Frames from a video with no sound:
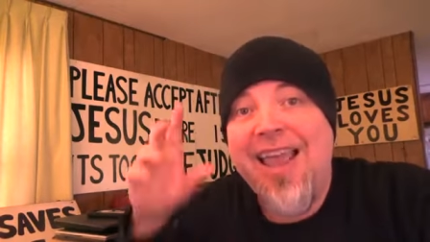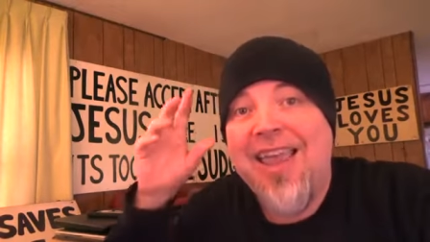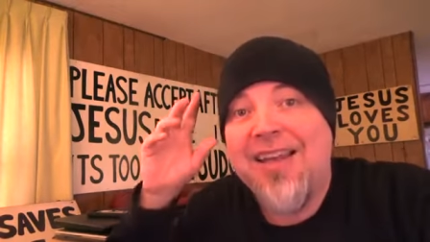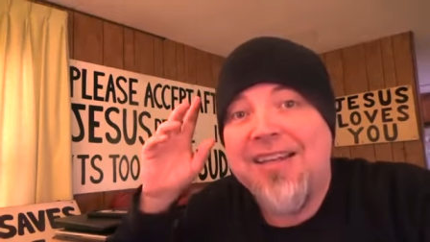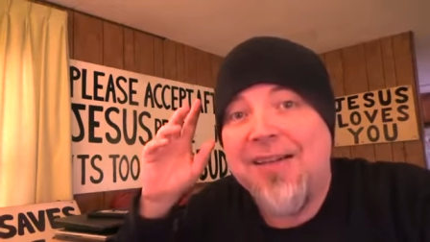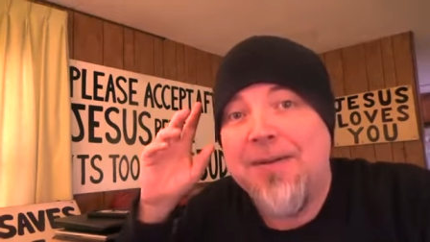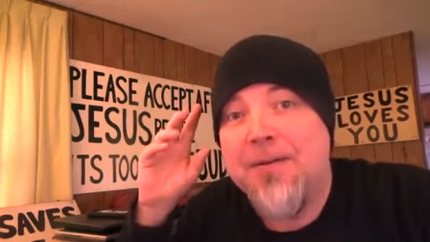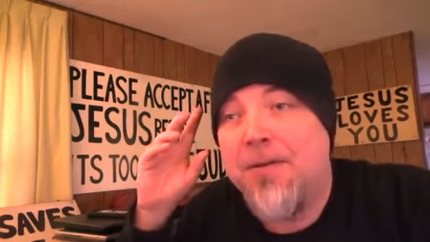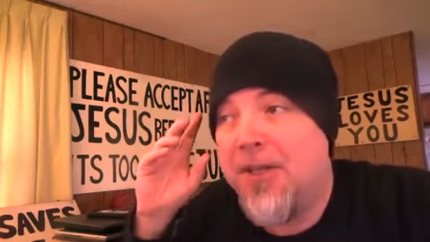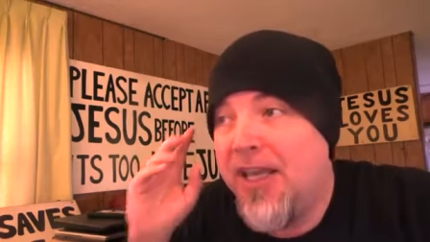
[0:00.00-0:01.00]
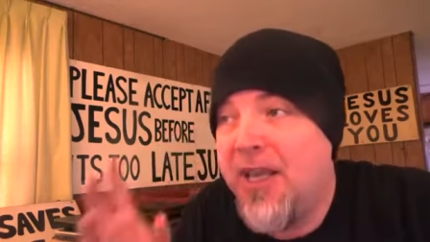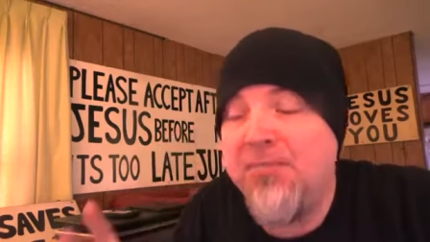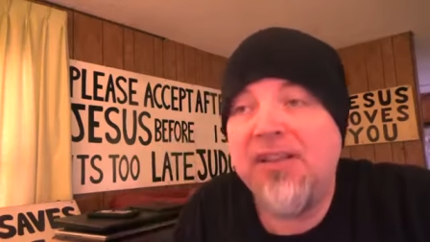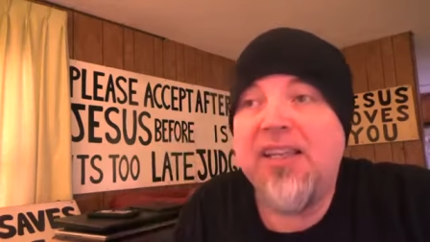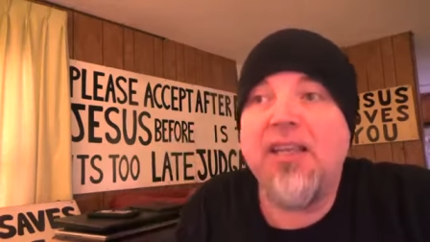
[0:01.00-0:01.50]
And he
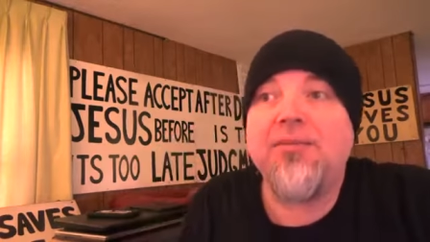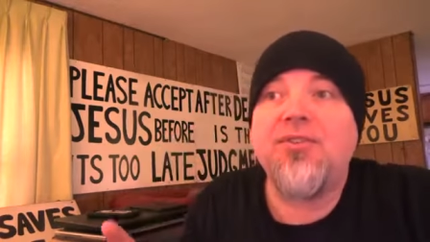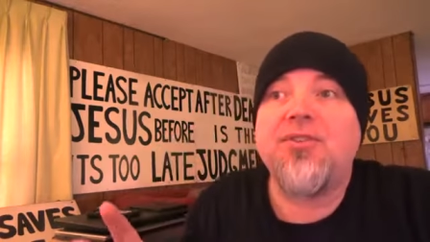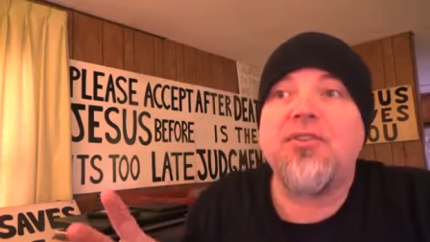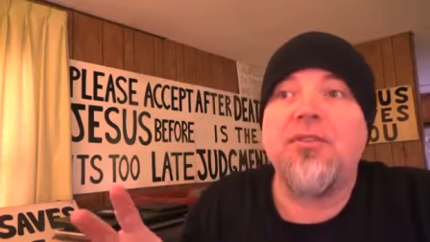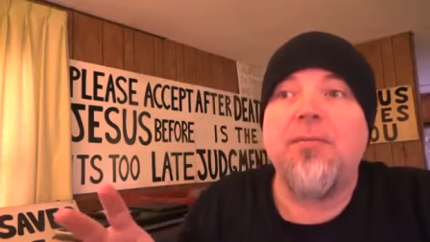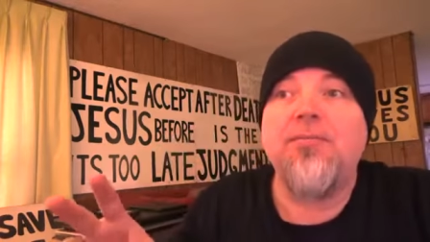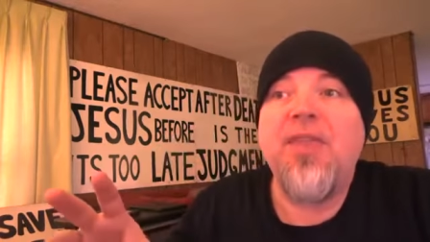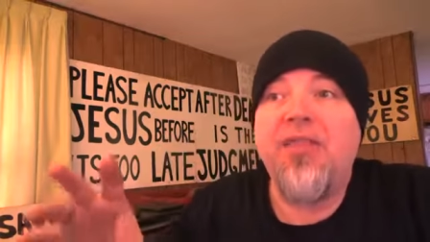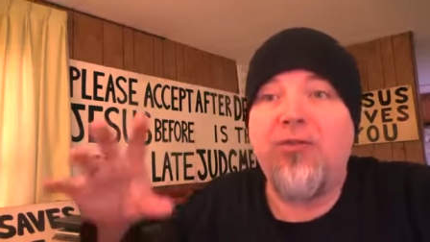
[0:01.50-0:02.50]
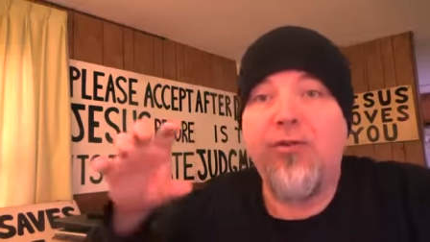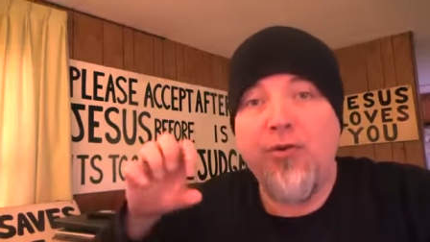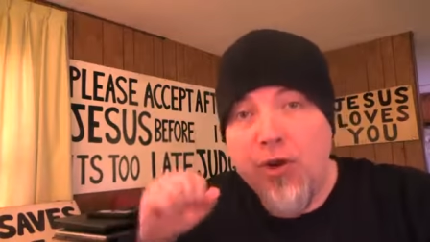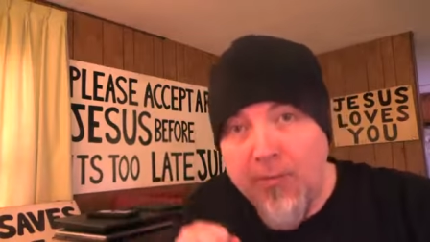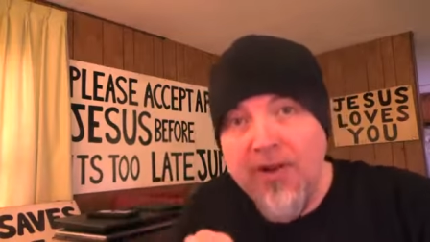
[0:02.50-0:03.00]
believes that through
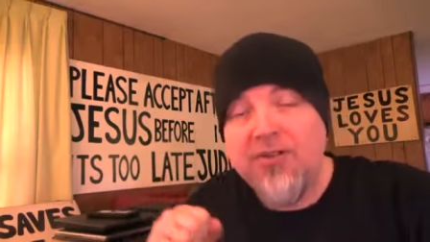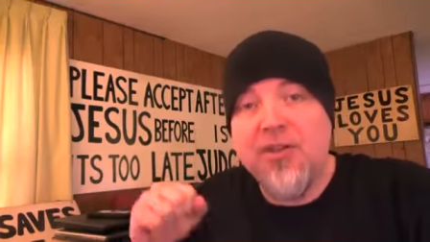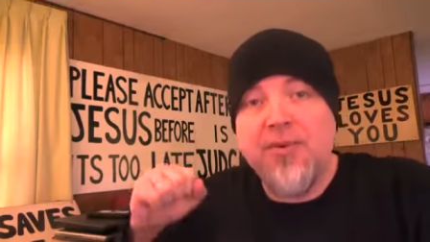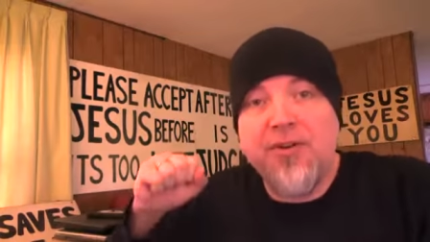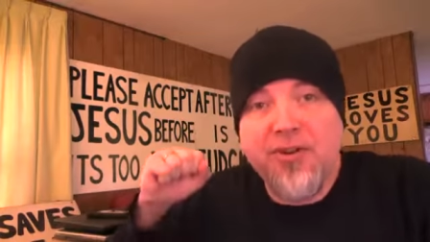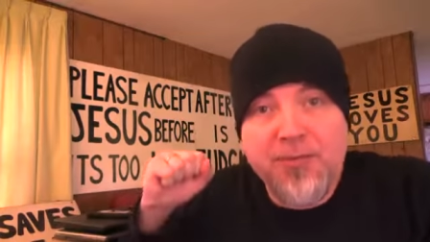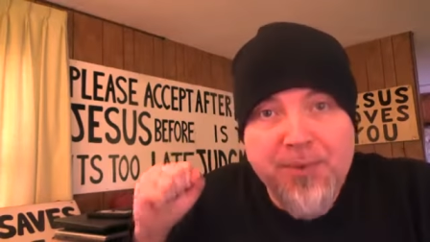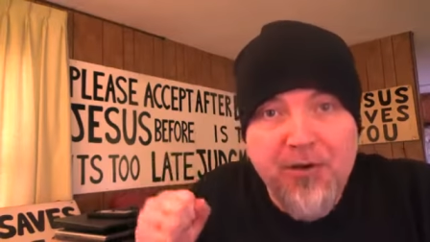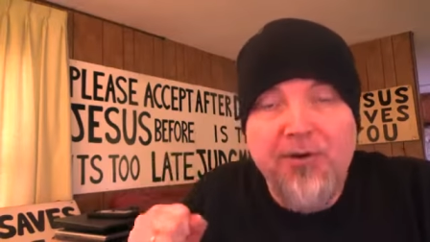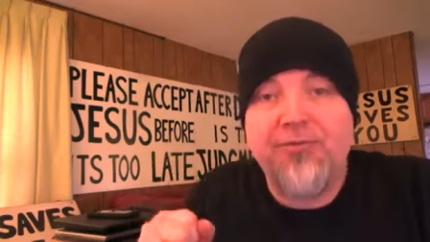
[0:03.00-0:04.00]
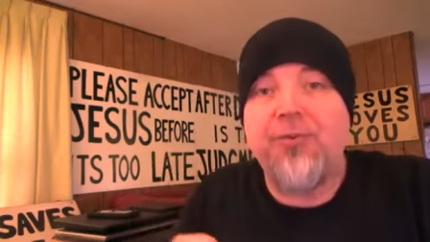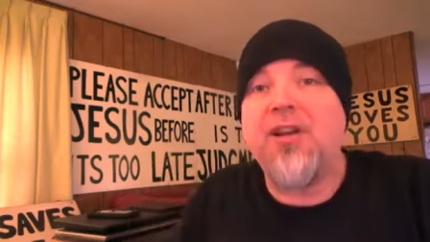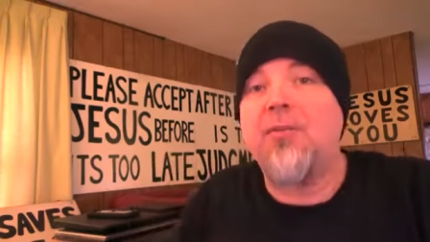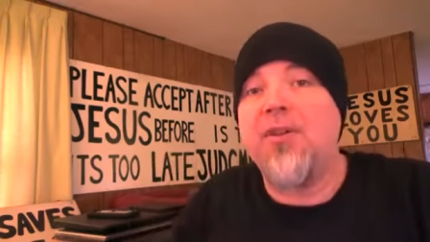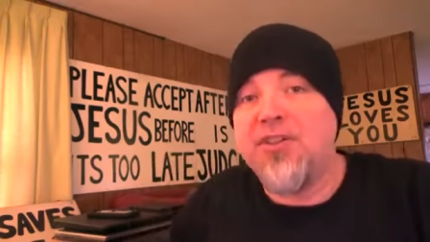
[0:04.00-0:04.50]
humanism and the spirit of
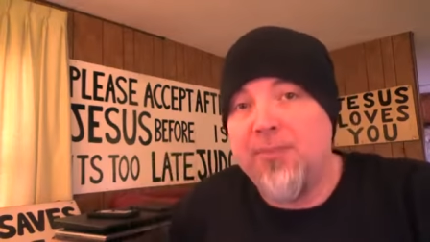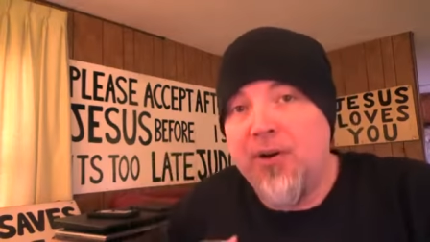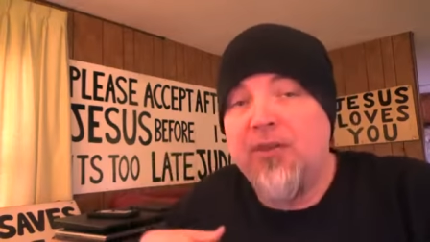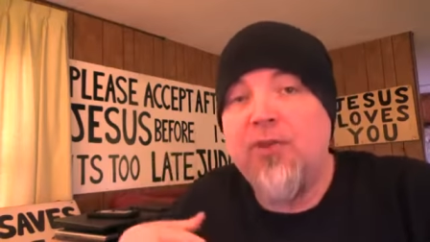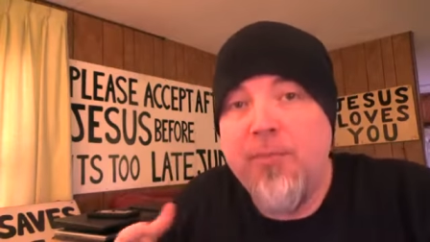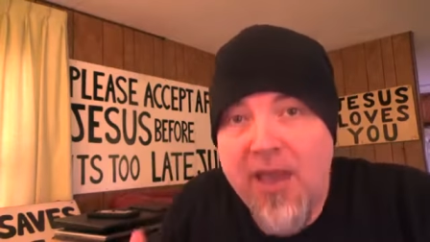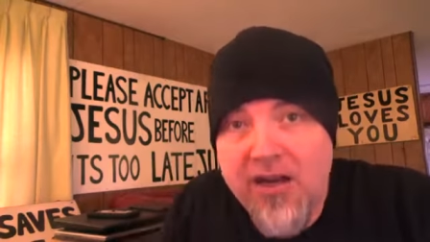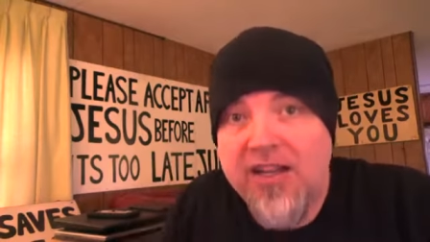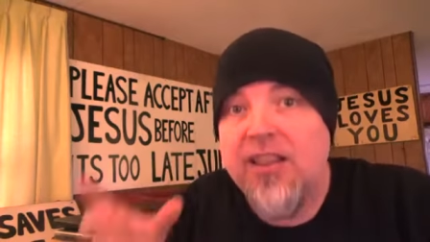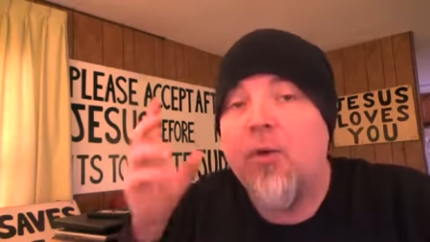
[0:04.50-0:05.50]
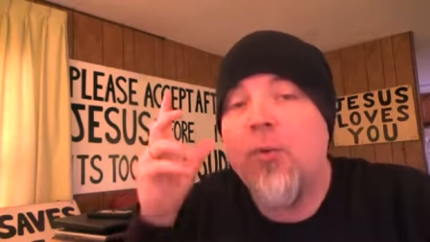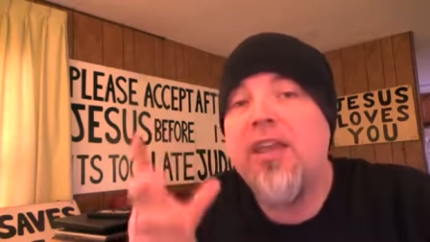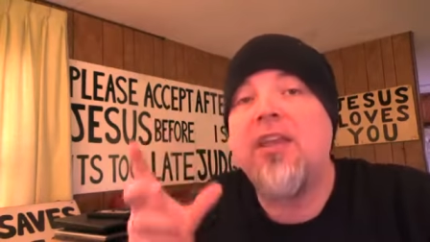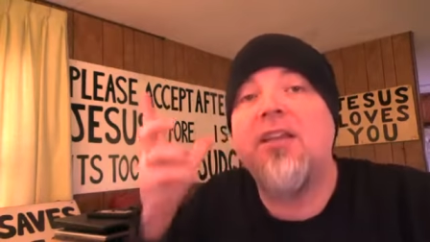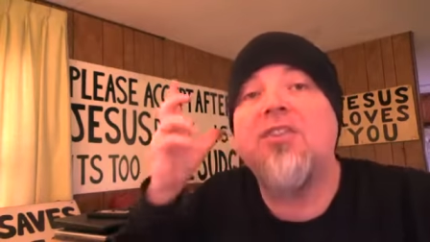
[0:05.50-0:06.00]
freedom, the spirit of humanity, that
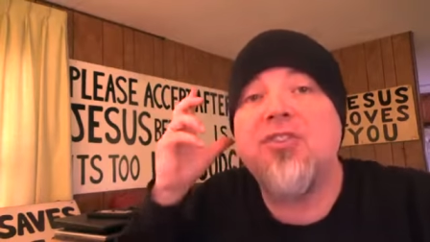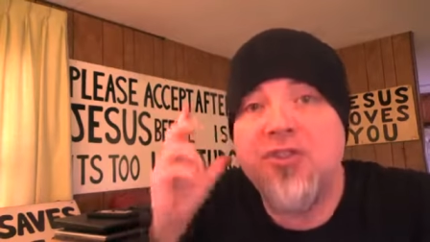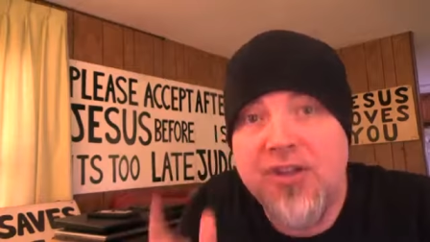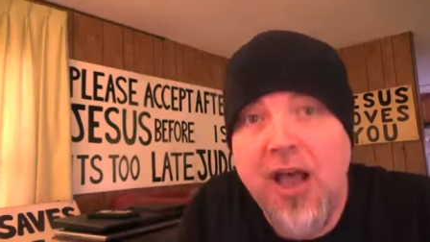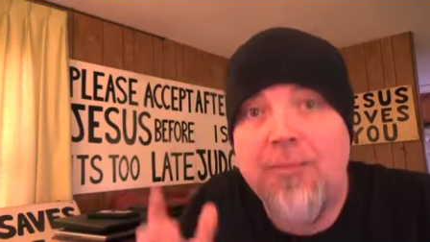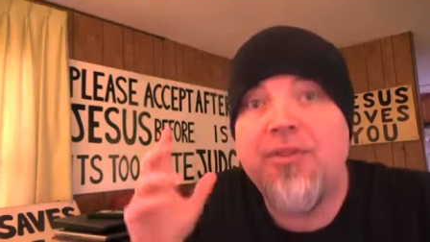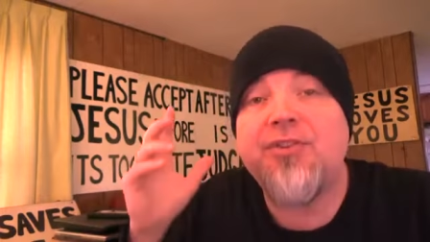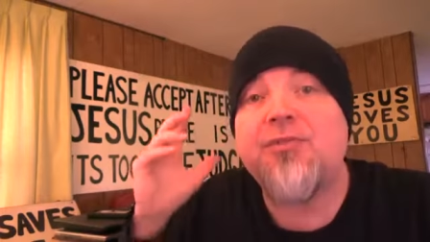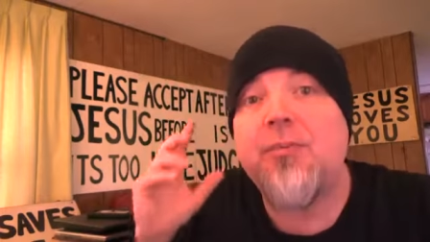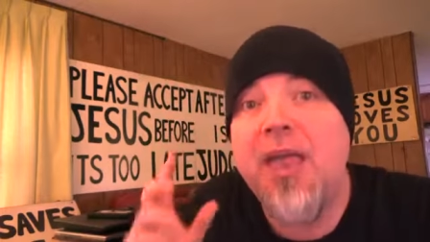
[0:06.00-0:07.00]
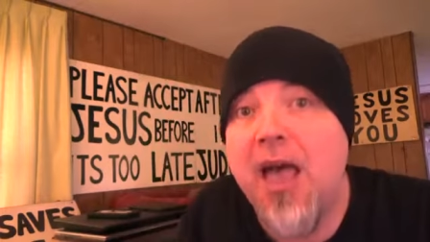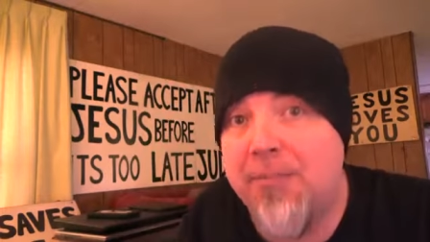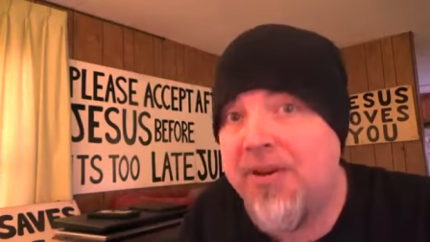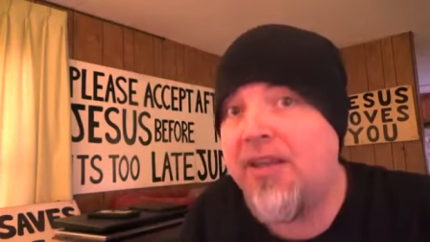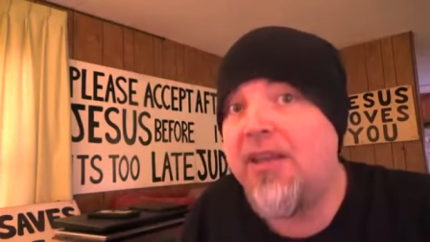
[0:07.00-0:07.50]
we can stop this from
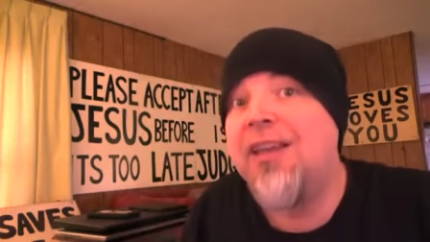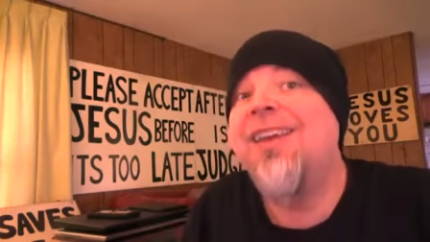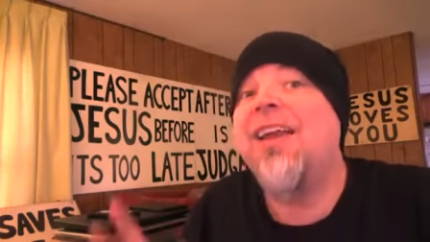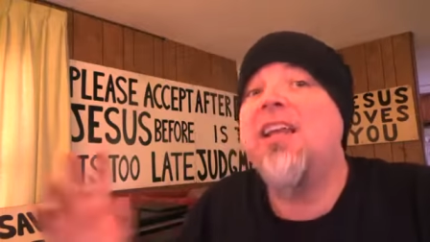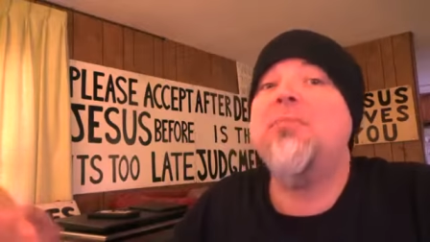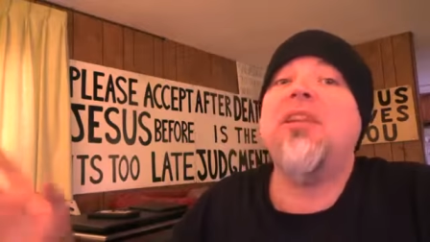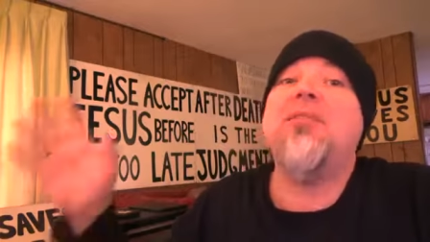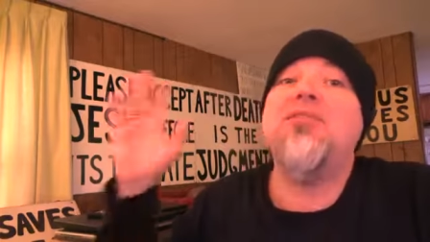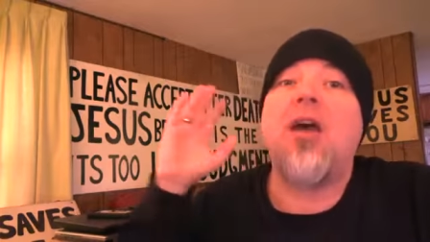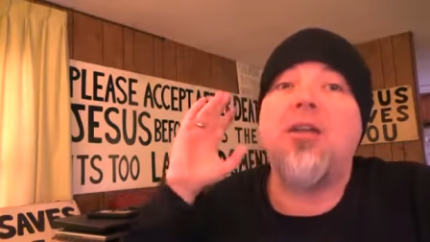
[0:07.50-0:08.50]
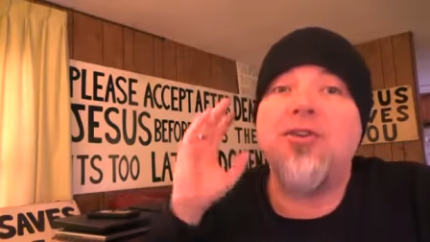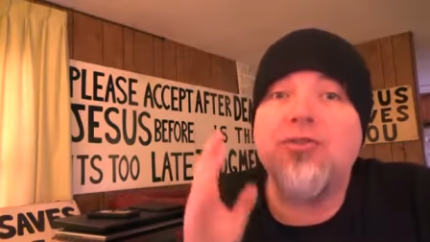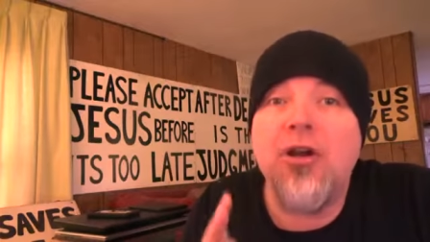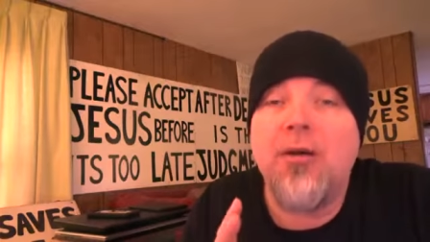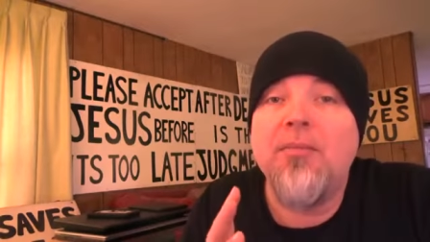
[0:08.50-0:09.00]
happening. And he believes Donald
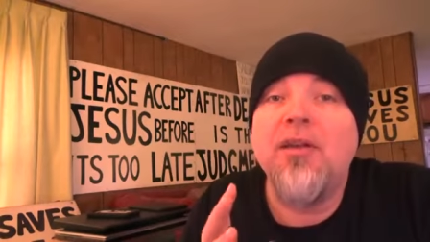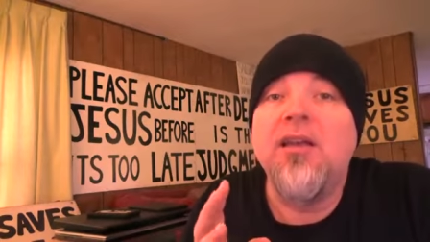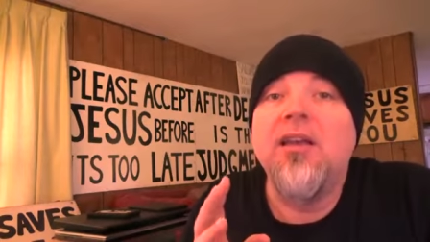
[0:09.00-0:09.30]
Trump